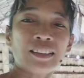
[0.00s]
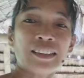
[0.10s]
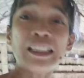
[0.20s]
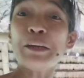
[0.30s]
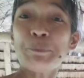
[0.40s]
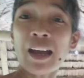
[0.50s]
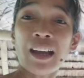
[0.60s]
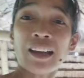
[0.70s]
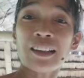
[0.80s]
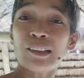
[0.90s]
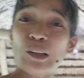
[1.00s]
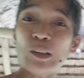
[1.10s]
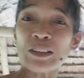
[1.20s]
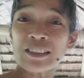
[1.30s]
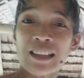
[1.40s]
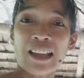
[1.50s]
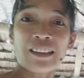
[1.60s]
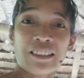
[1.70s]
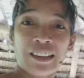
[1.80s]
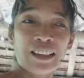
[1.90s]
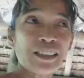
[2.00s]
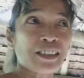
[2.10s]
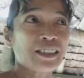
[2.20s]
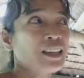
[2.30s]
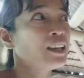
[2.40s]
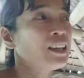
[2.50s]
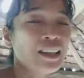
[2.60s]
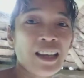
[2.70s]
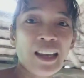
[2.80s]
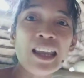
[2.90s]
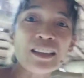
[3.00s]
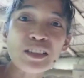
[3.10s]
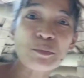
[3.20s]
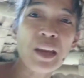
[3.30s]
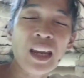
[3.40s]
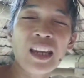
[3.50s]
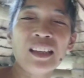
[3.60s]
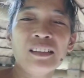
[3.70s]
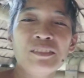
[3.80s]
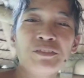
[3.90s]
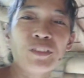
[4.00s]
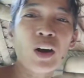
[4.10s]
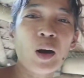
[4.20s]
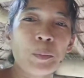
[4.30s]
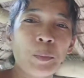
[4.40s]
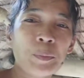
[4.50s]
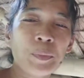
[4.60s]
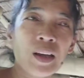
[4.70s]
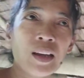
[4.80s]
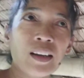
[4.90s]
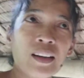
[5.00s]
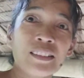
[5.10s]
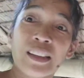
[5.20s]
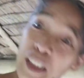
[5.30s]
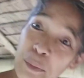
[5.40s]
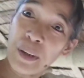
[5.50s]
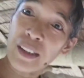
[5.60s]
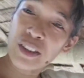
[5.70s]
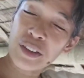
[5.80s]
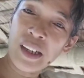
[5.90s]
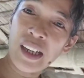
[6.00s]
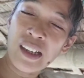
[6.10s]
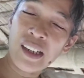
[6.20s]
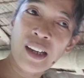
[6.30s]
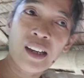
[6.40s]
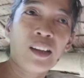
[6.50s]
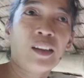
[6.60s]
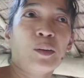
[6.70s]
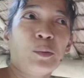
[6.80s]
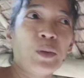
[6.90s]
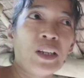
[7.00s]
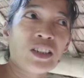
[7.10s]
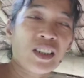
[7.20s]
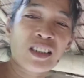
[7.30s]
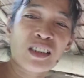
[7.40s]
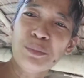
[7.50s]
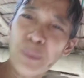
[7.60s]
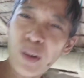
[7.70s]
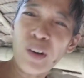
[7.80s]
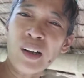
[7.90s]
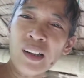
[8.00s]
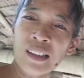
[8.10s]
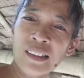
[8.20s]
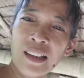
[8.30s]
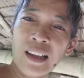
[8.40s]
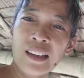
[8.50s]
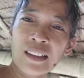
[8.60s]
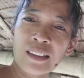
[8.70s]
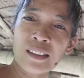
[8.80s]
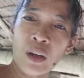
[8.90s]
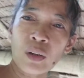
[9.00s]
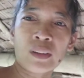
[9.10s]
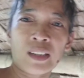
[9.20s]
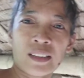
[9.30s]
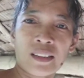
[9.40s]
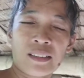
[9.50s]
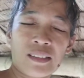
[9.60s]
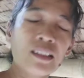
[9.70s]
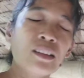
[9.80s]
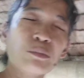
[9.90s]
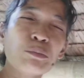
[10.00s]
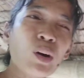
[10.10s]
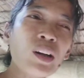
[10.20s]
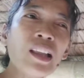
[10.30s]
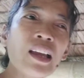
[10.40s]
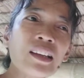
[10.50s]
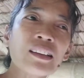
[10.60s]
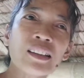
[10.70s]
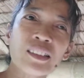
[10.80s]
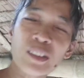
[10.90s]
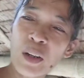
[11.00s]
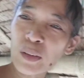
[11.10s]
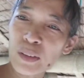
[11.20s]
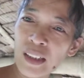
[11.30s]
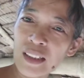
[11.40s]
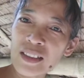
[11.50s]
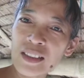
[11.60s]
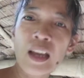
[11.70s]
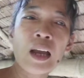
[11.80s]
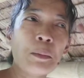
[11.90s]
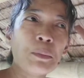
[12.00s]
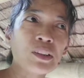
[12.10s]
NIPA looks like this. It's made from the NIPA tree, which is more like coconut. They look more like coconuts, but